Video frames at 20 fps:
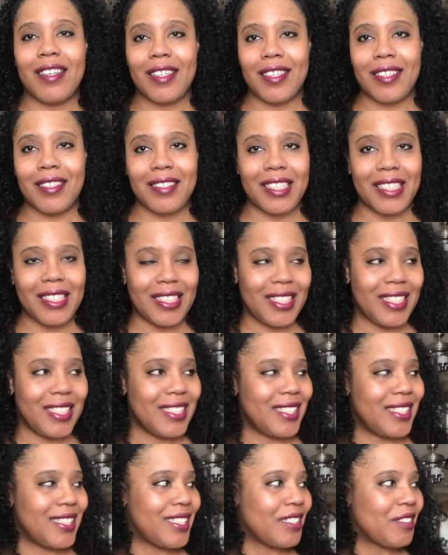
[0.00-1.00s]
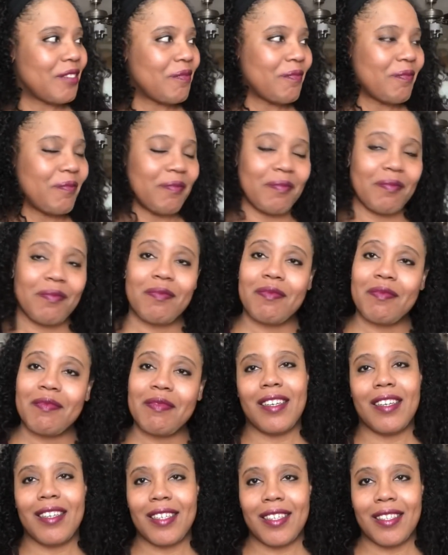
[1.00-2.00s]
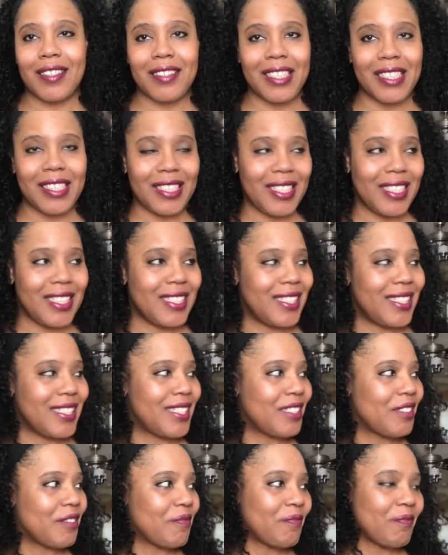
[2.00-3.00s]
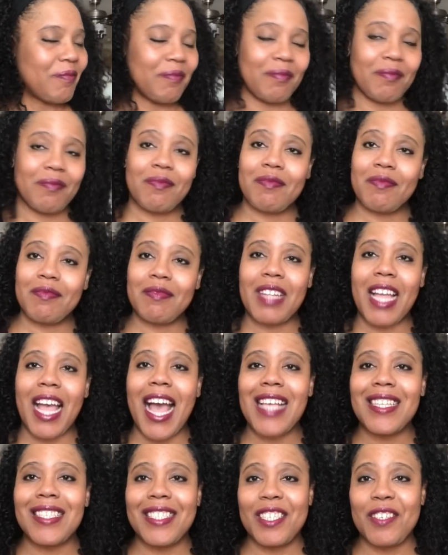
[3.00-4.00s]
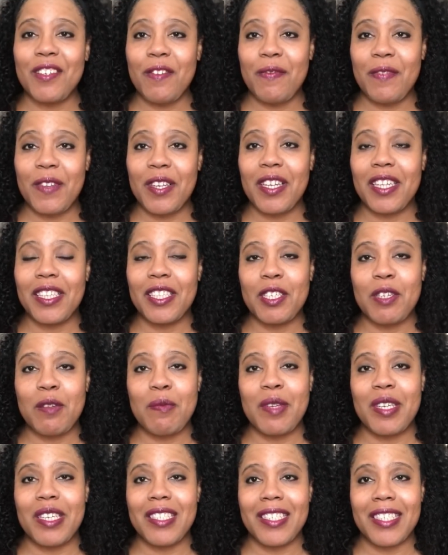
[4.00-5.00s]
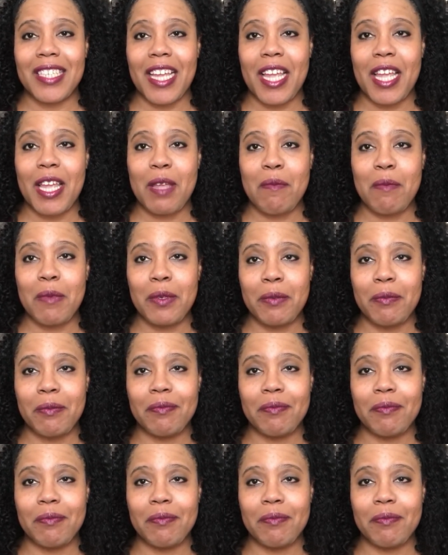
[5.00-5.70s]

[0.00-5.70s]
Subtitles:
oh goodness, I still feel a little bit of shame